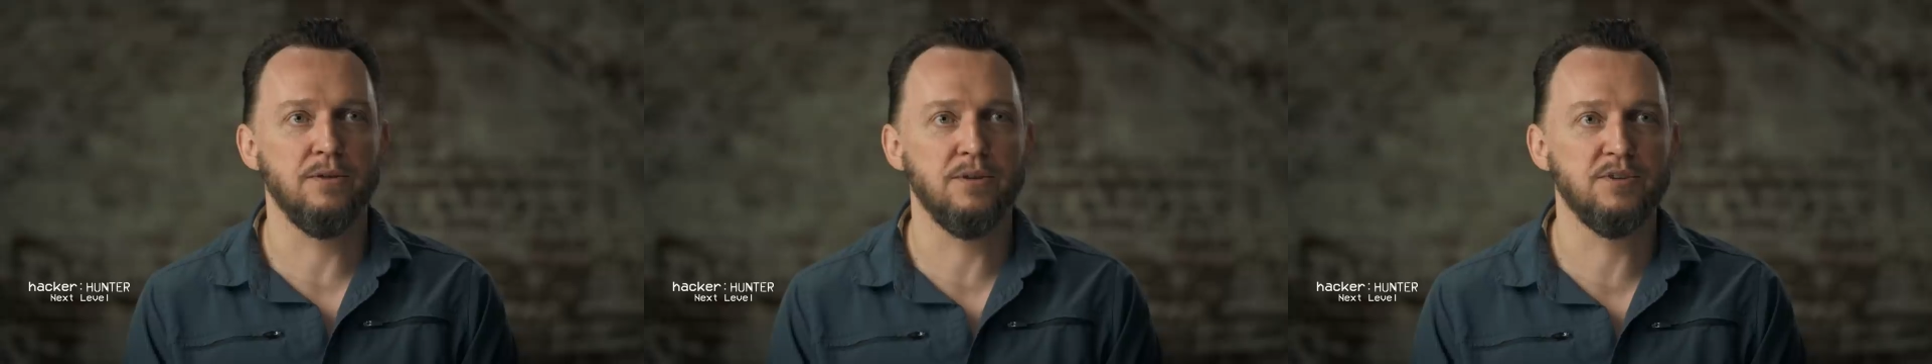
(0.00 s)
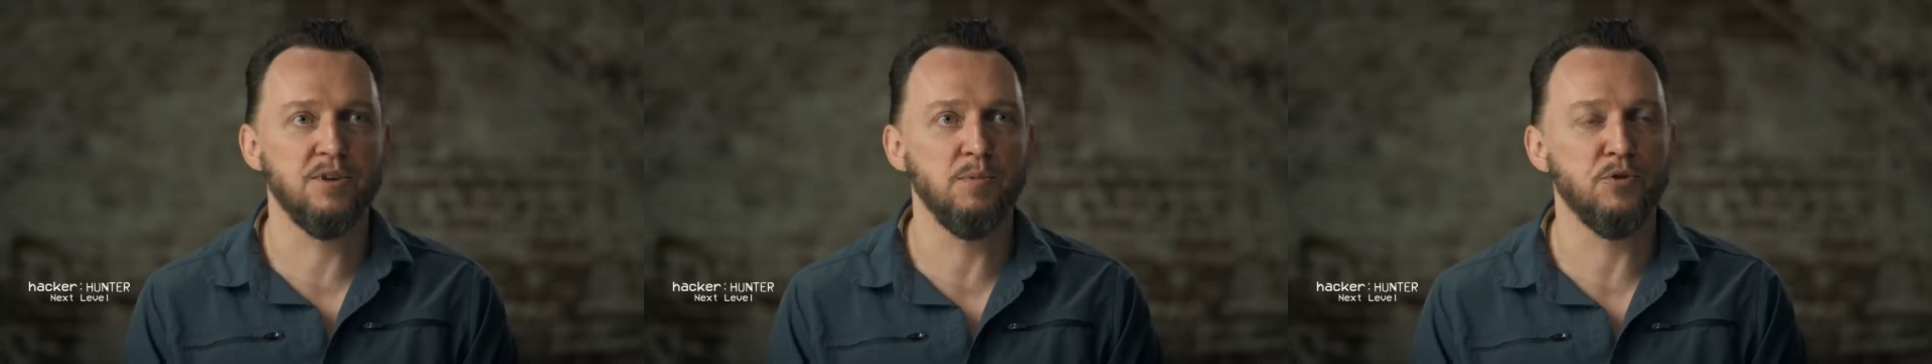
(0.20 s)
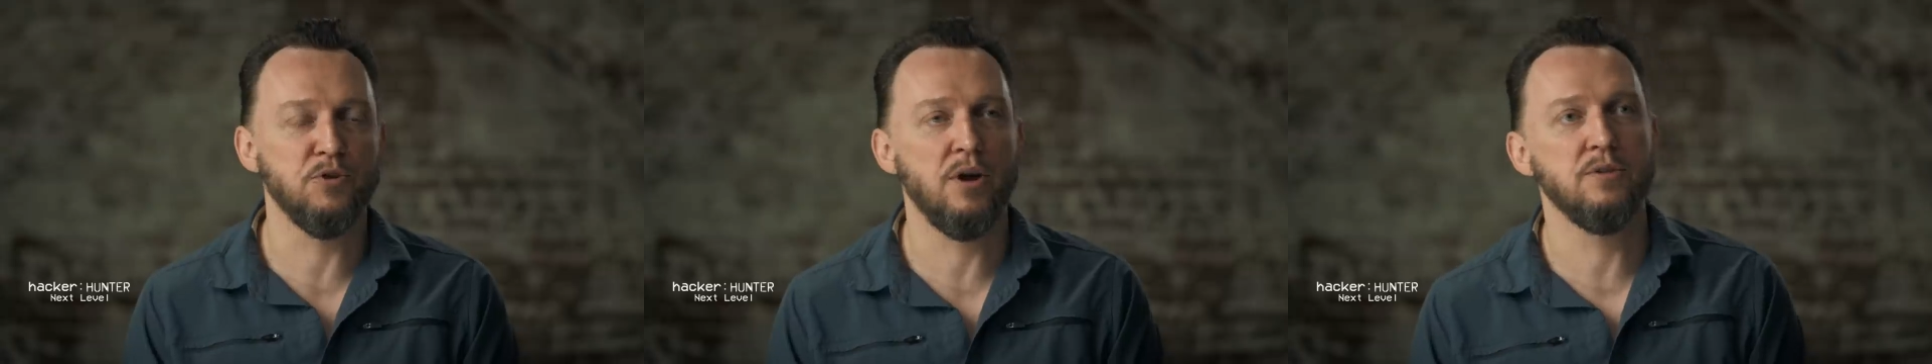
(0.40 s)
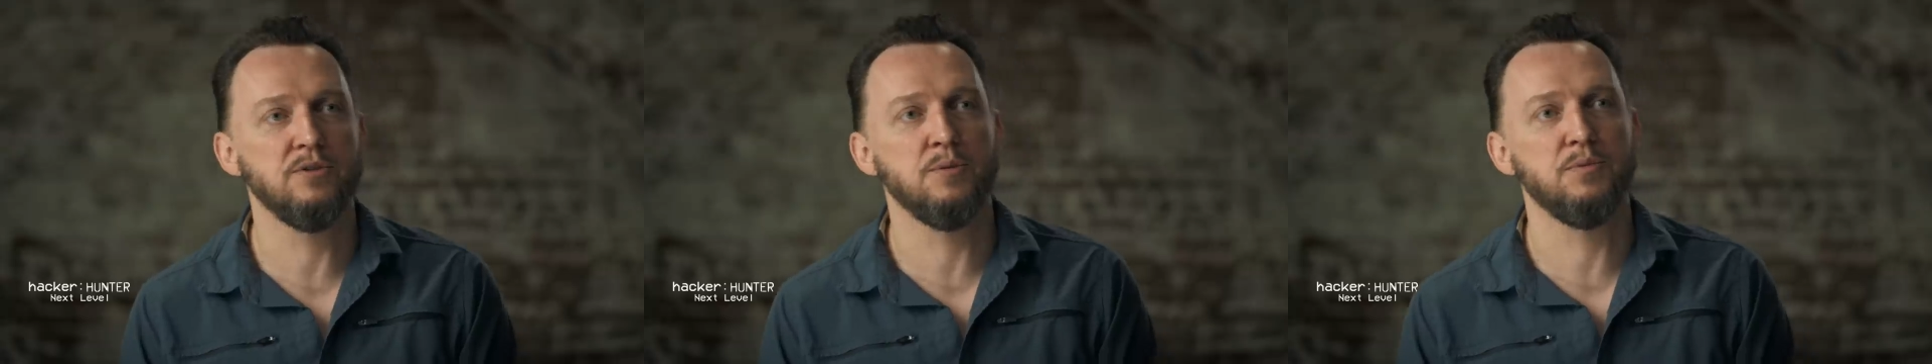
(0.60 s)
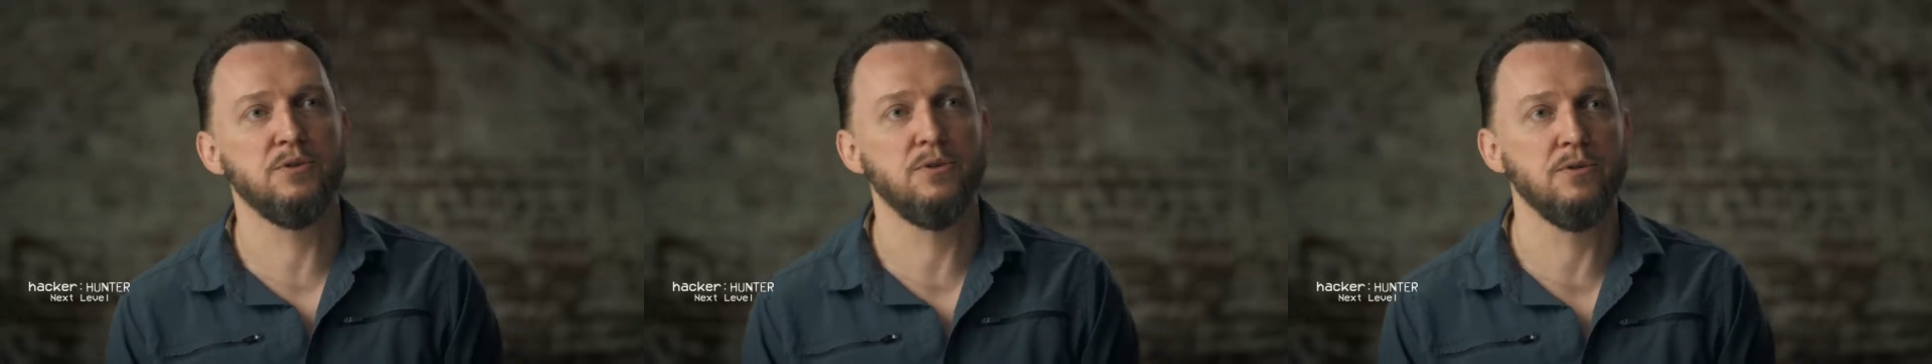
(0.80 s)
Similar
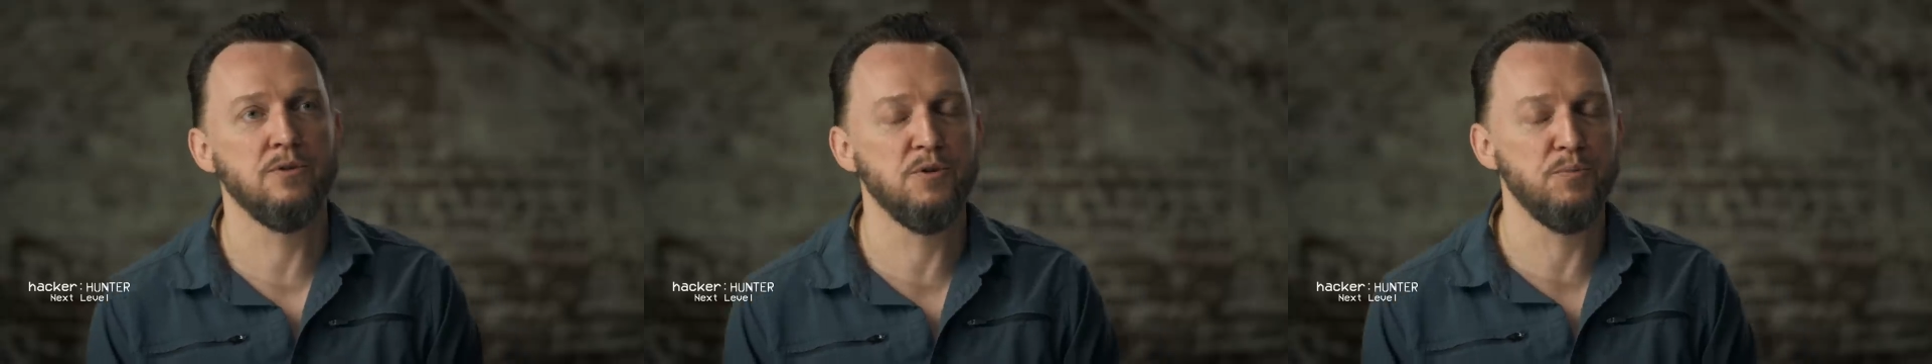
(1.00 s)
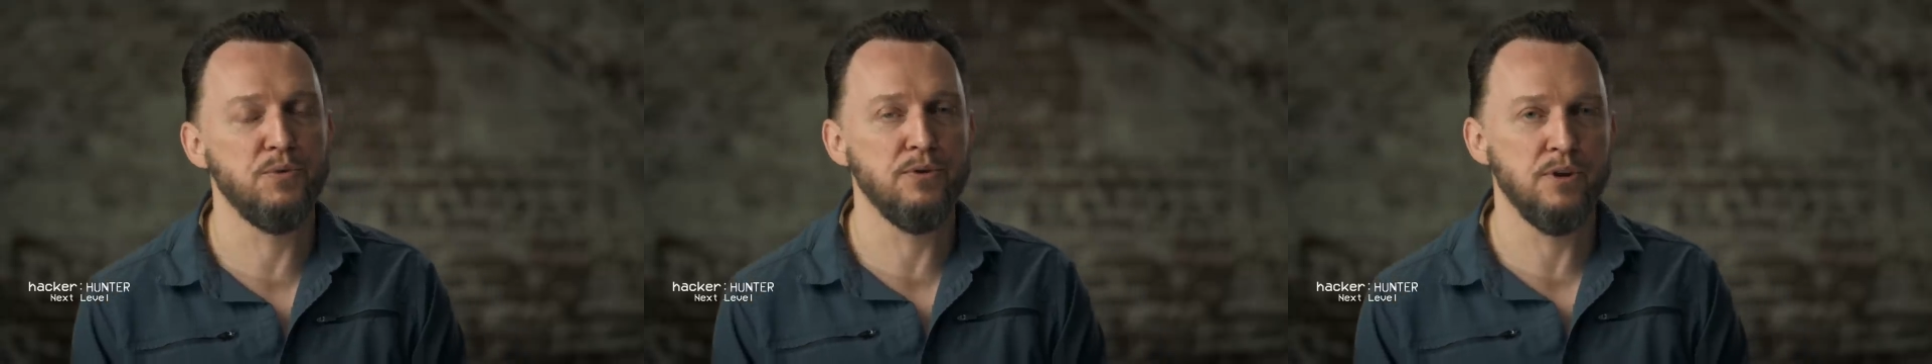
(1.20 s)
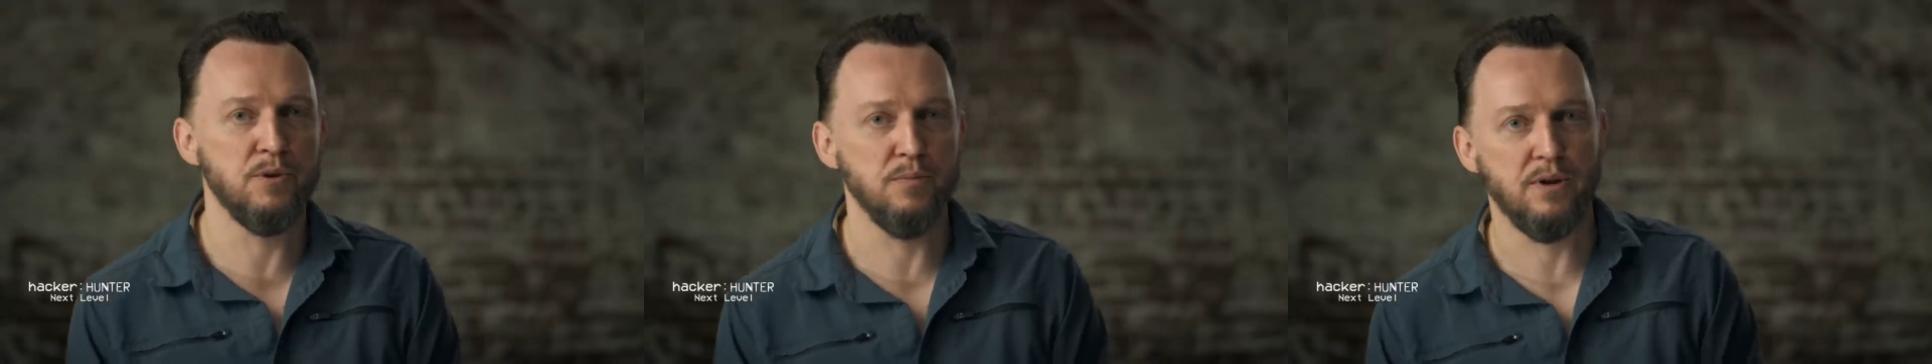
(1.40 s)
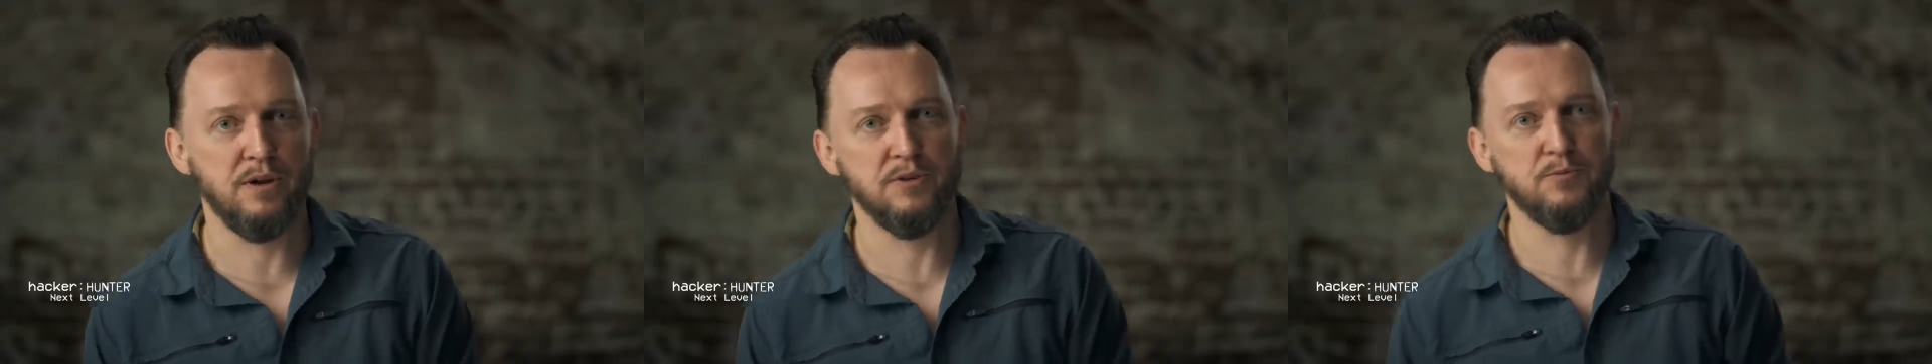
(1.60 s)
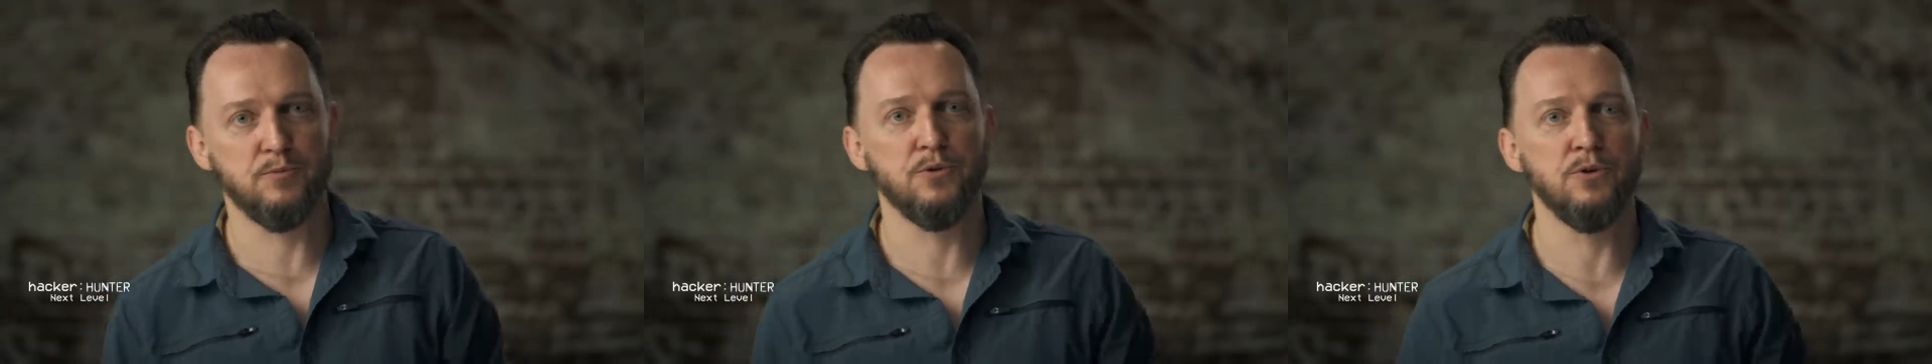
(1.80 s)
concepts in computing
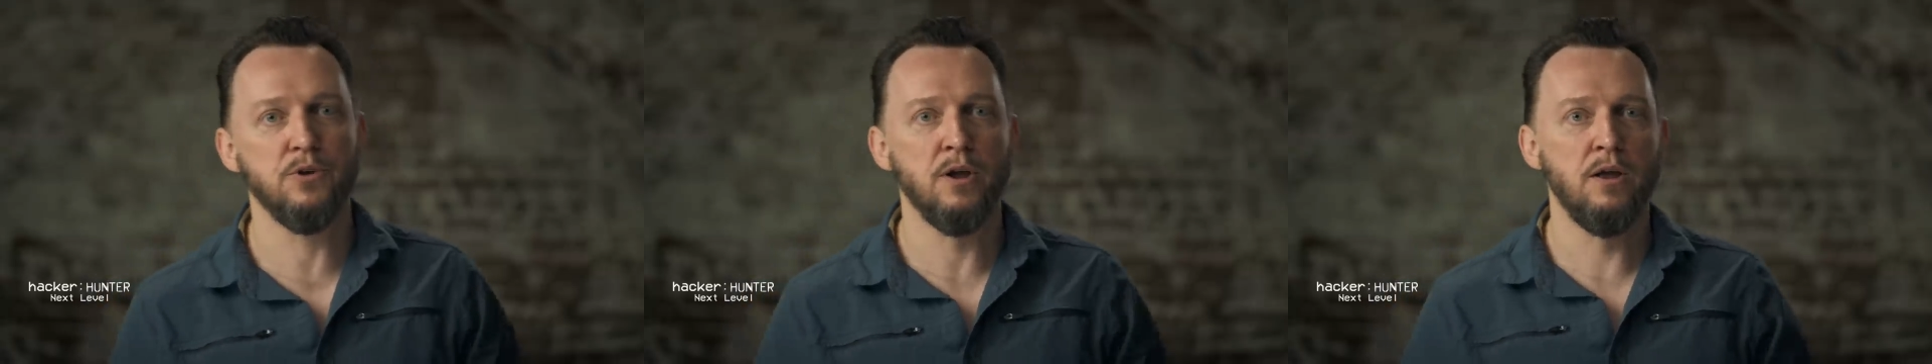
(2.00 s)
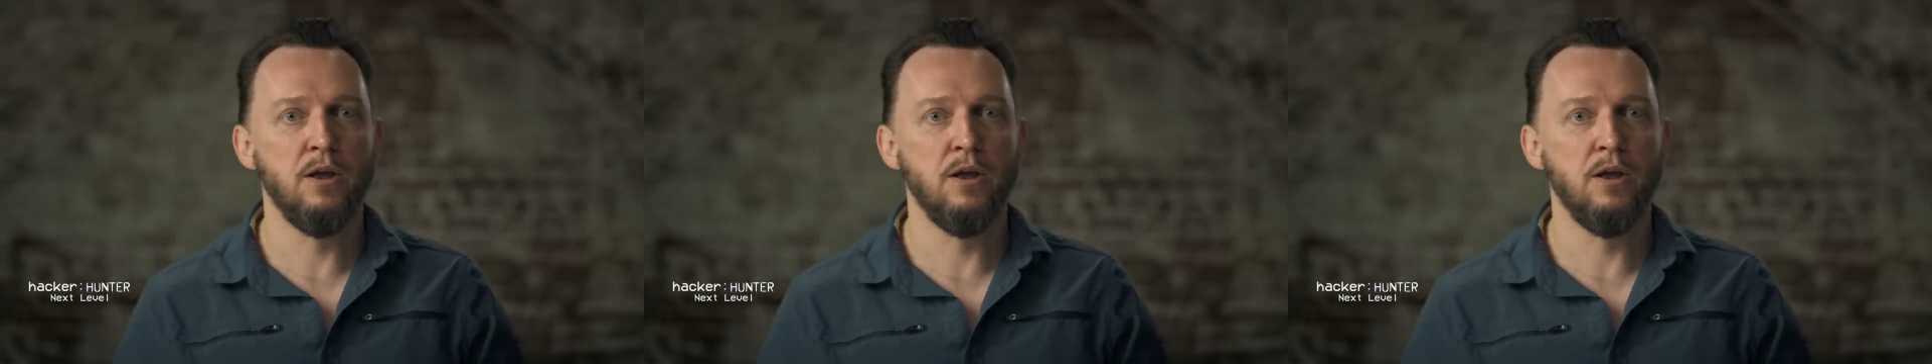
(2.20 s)
applies, where